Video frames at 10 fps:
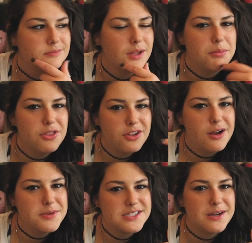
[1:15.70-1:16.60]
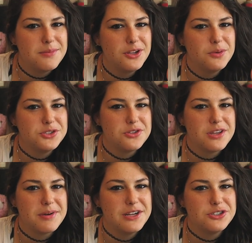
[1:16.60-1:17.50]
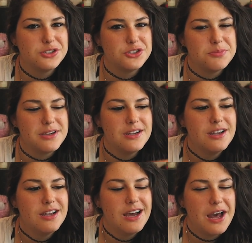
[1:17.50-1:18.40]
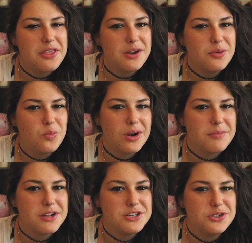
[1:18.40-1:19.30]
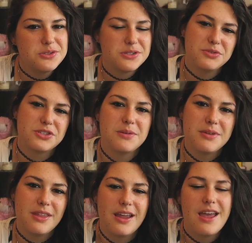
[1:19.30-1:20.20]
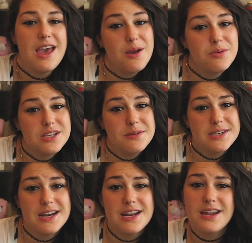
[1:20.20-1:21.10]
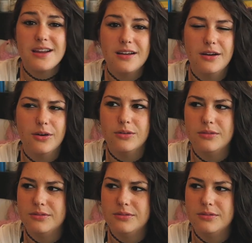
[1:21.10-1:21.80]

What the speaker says: Put in the comments down below what you think my intro should be. I think what I'm gonna do is I'm just gonna be like, hey, what's up, Dani? Oh.